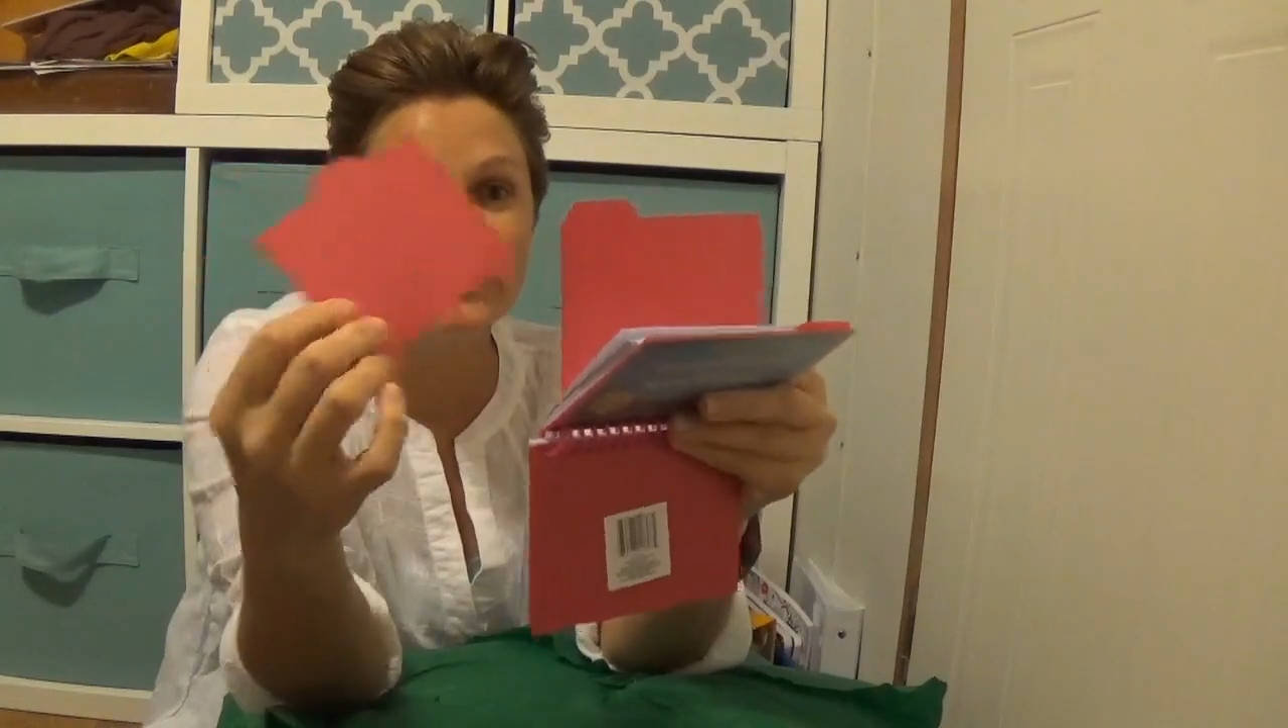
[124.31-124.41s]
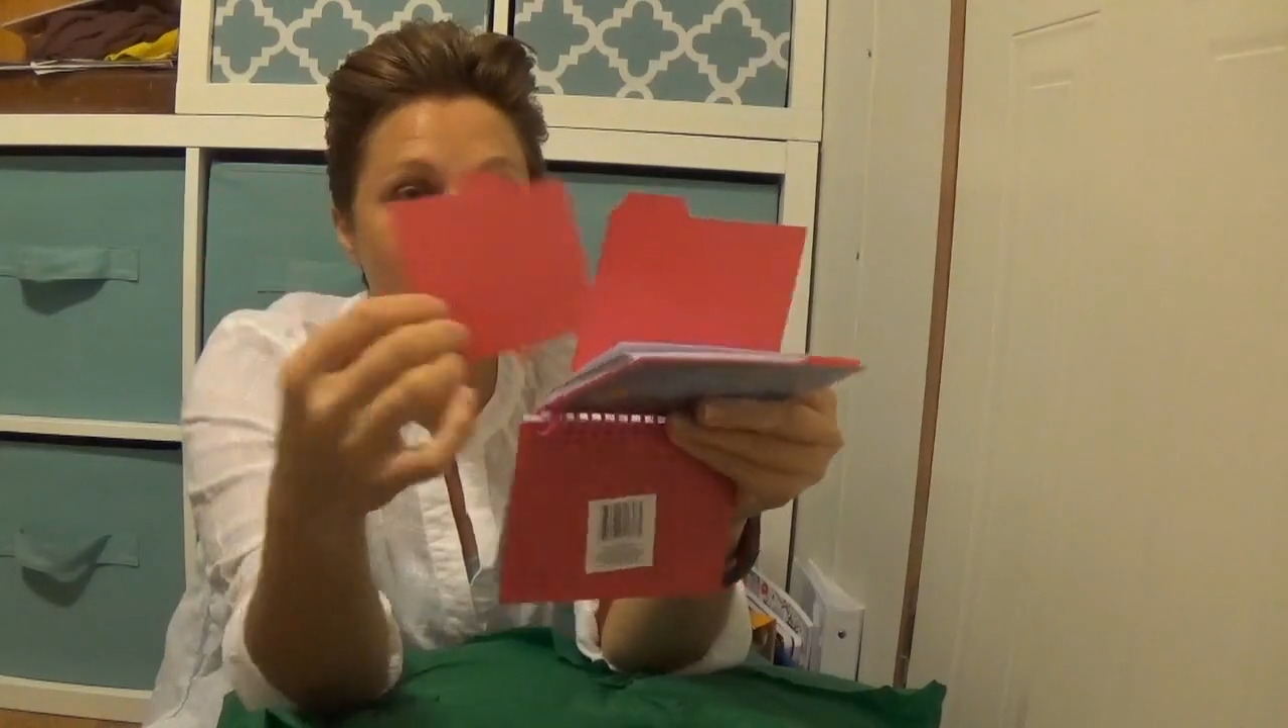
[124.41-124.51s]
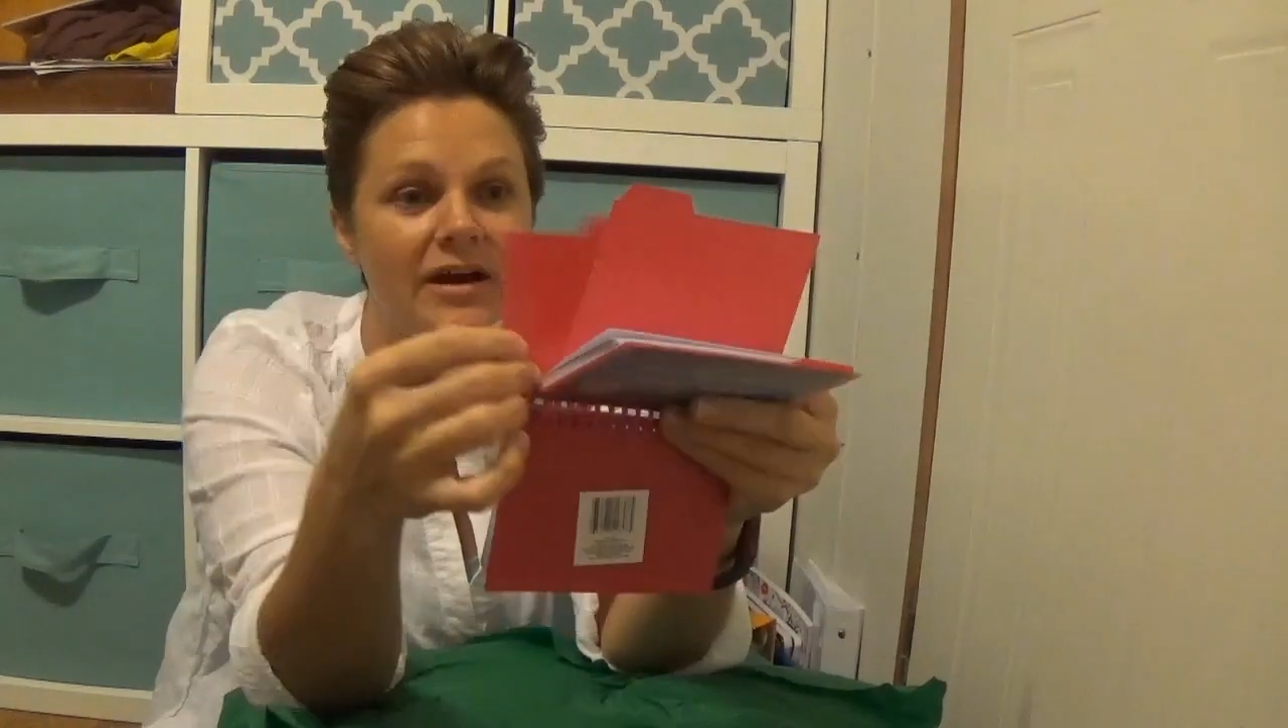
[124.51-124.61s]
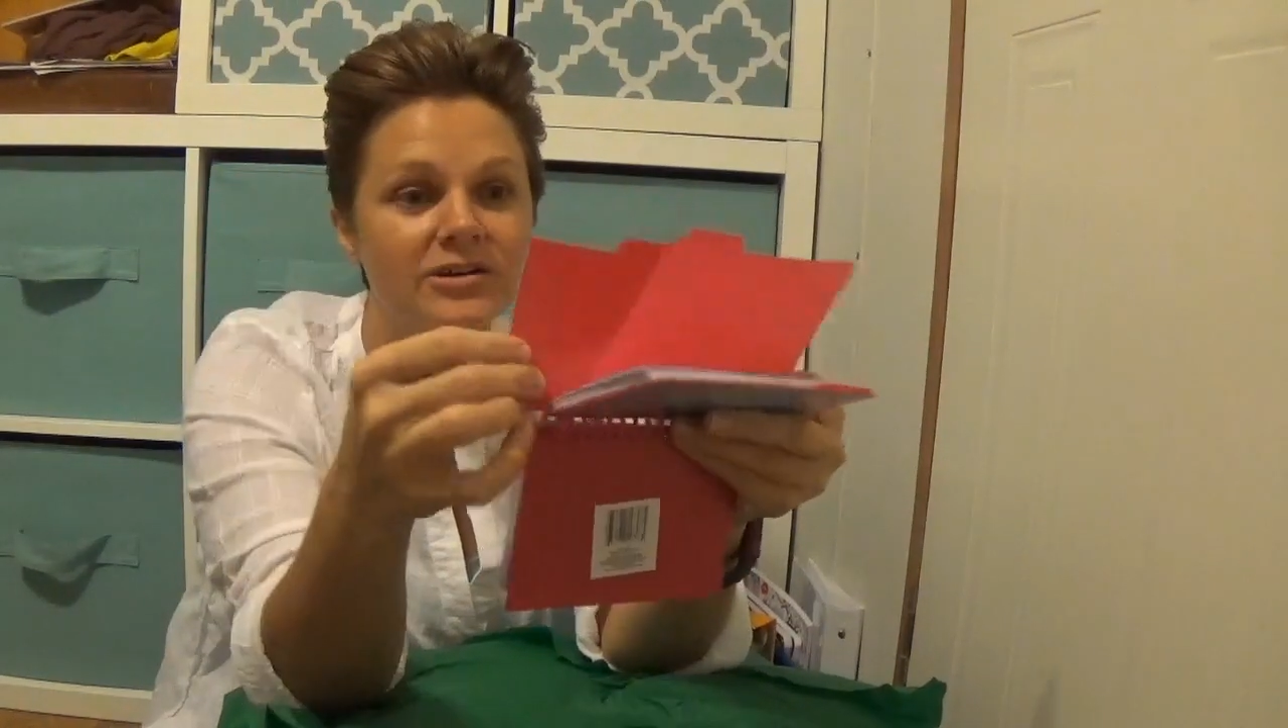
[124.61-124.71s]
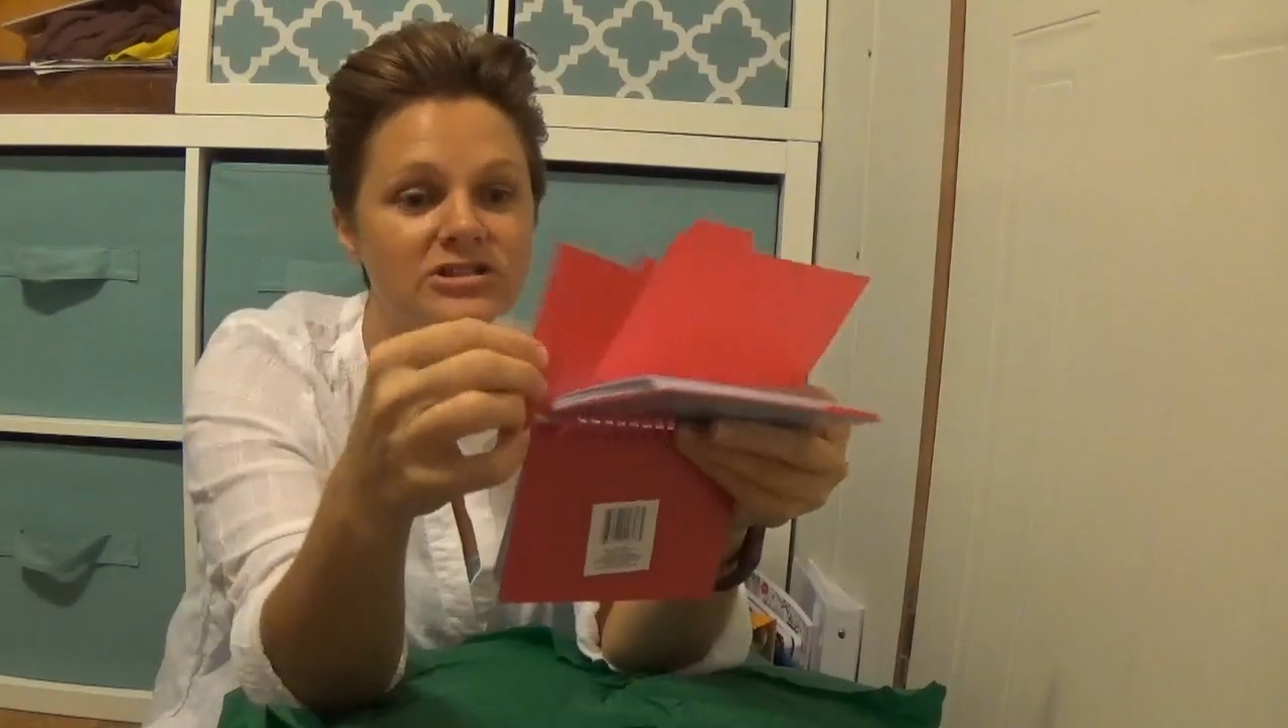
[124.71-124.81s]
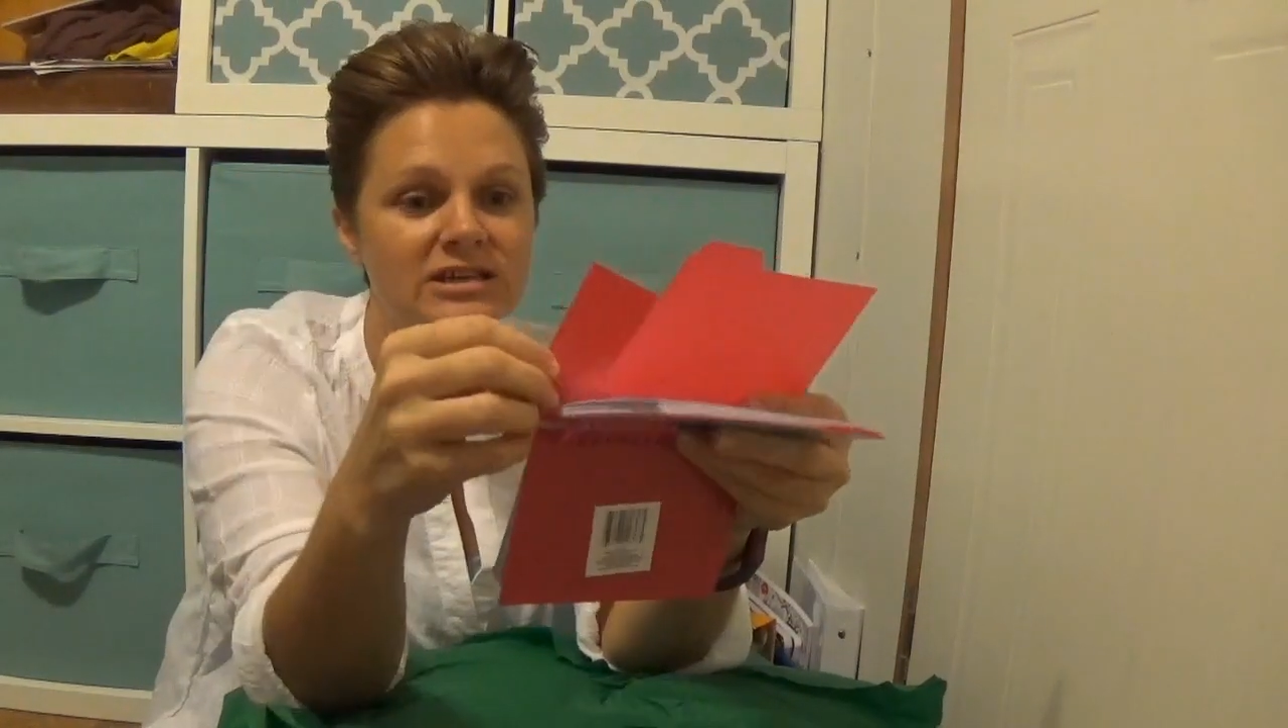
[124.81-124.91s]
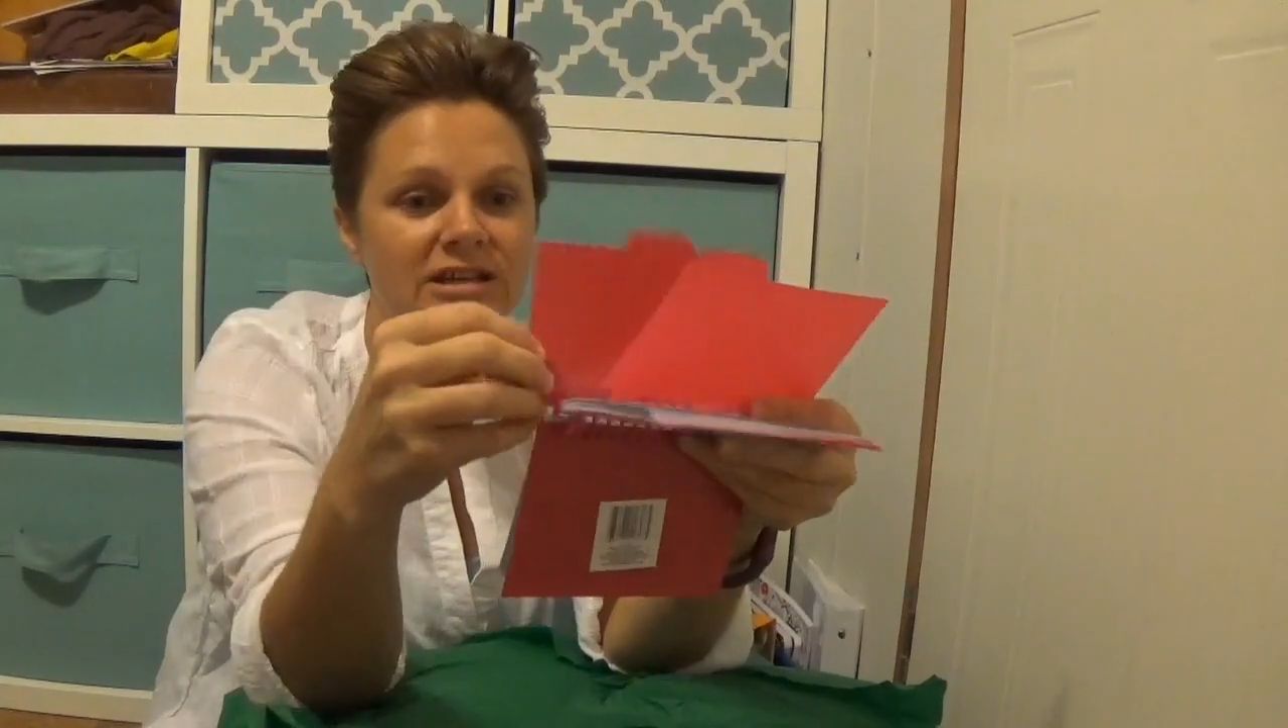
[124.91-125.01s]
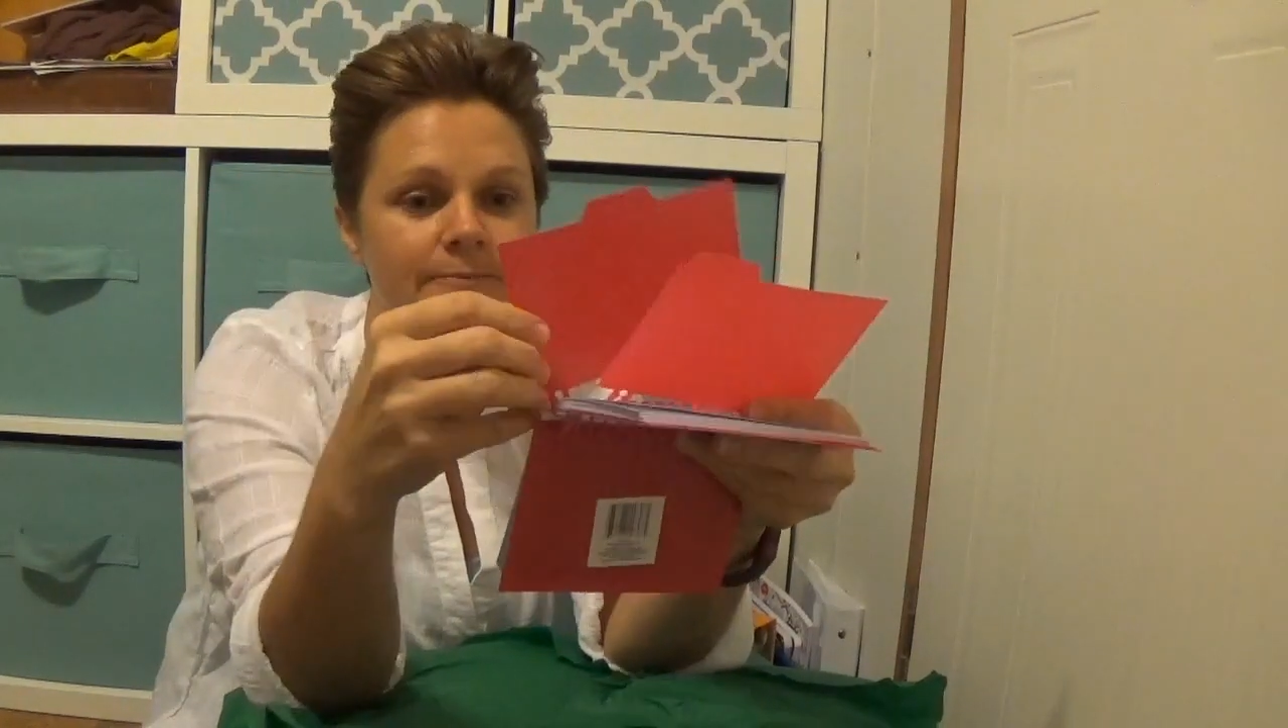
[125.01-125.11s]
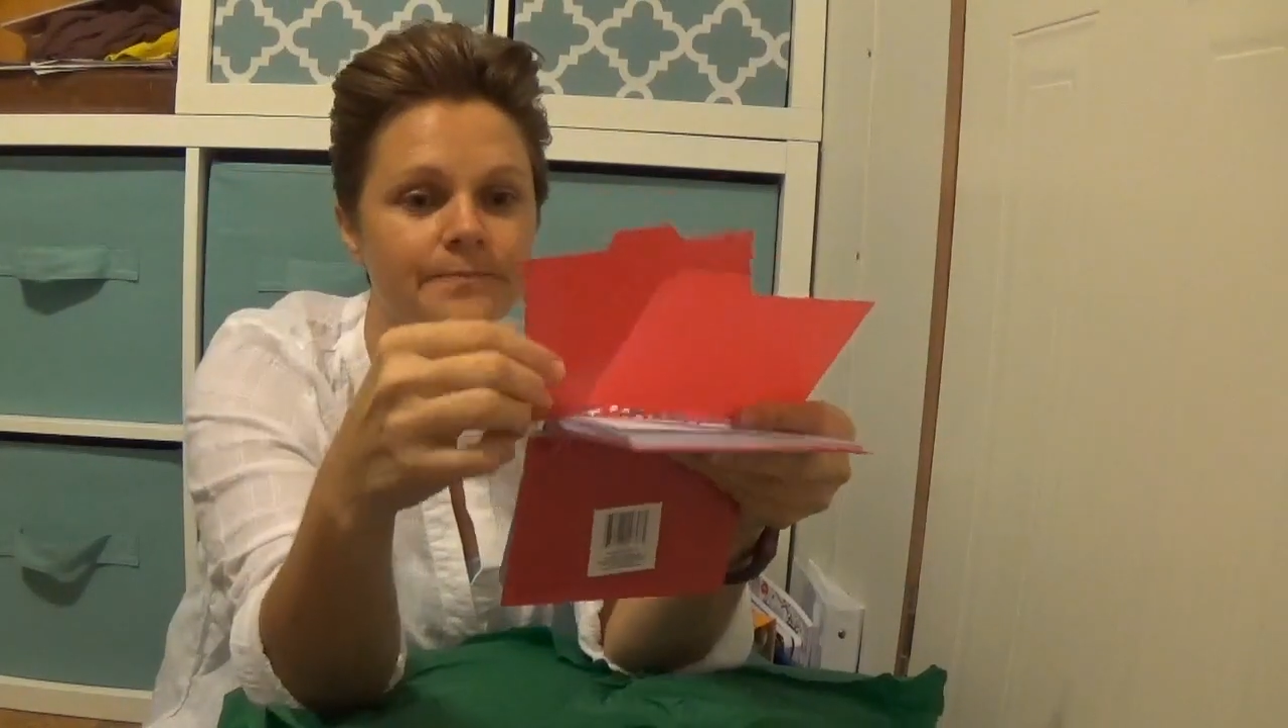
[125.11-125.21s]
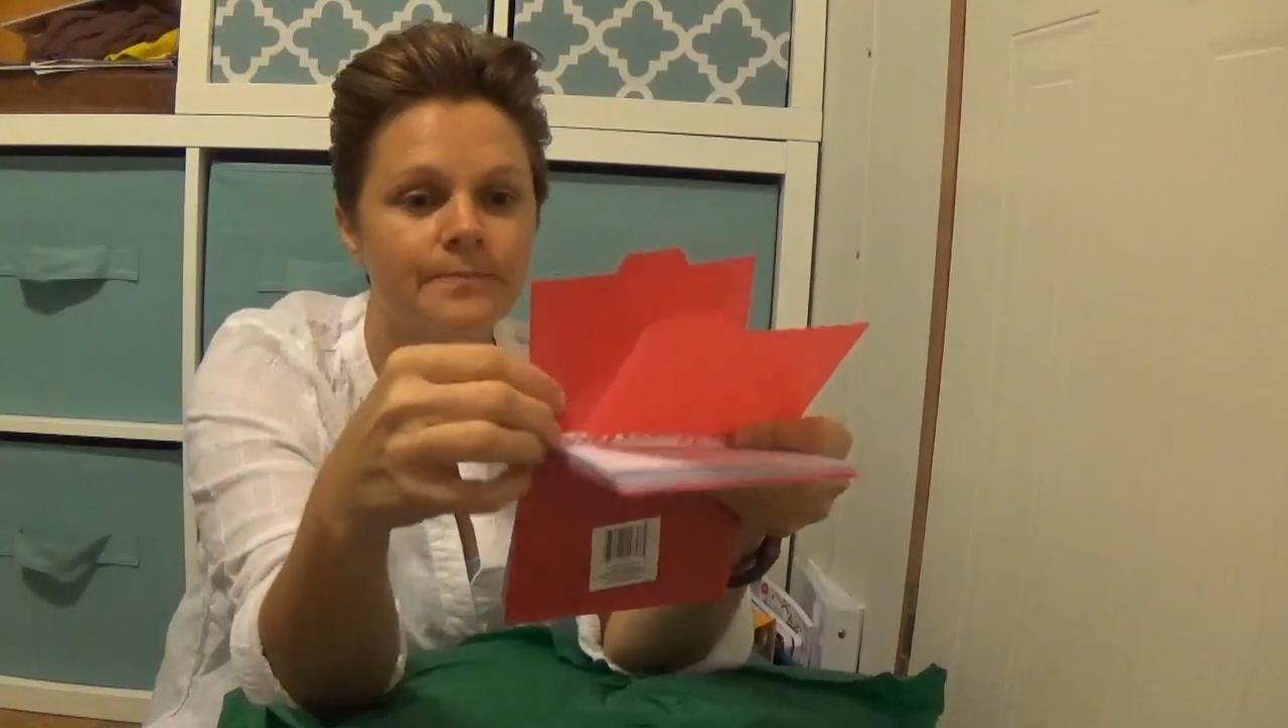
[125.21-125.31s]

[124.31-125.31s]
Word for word: dividers in it